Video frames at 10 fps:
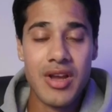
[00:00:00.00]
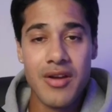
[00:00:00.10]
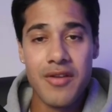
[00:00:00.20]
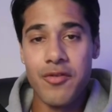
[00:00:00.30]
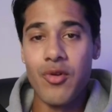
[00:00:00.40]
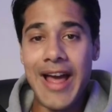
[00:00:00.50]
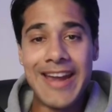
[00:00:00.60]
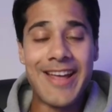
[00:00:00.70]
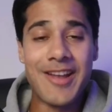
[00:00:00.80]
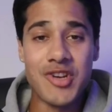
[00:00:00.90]
full
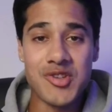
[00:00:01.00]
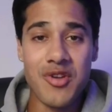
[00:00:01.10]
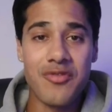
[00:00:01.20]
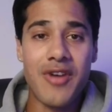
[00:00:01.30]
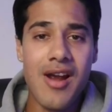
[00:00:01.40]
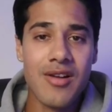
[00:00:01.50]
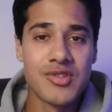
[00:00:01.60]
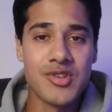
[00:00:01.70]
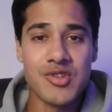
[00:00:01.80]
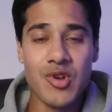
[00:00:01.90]
n8n JSON files, a
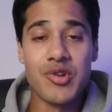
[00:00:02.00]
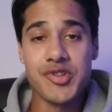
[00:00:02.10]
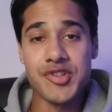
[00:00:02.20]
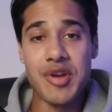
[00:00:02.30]
solar assistant